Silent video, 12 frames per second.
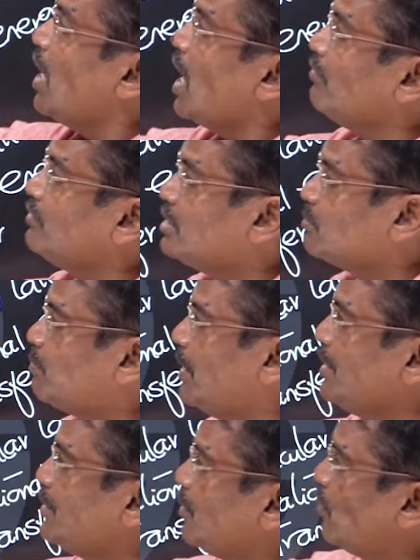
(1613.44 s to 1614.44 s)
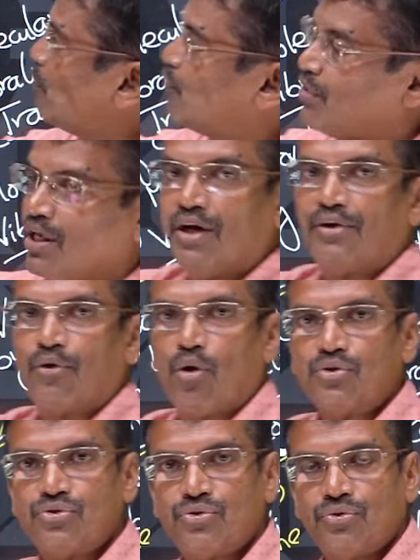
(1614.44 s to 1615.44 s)
have this plenty of free
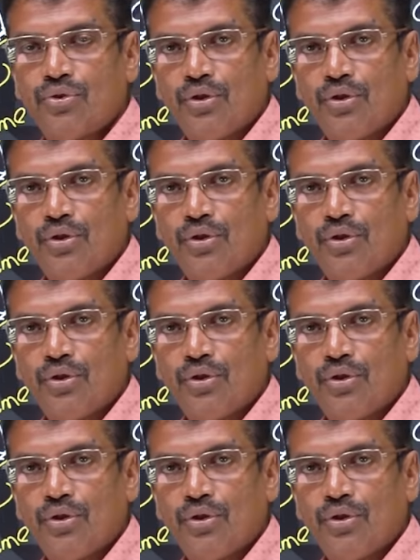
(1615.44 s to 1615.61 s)
electrons.